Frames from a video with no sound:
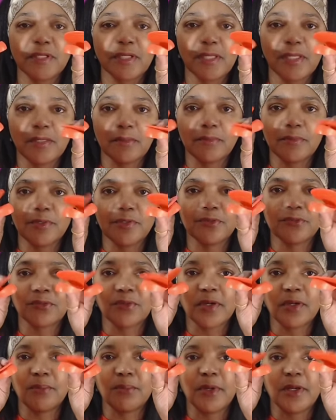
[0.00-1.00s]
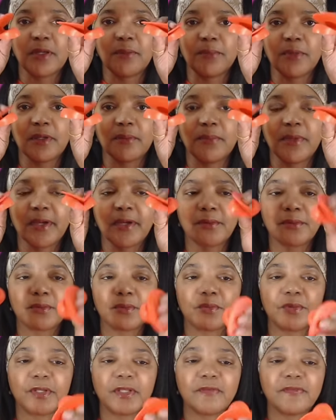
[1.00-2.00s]
keep these right by my
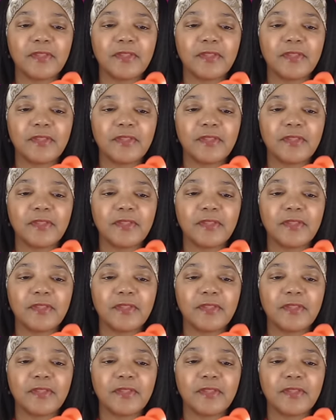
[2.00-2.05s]
microwave.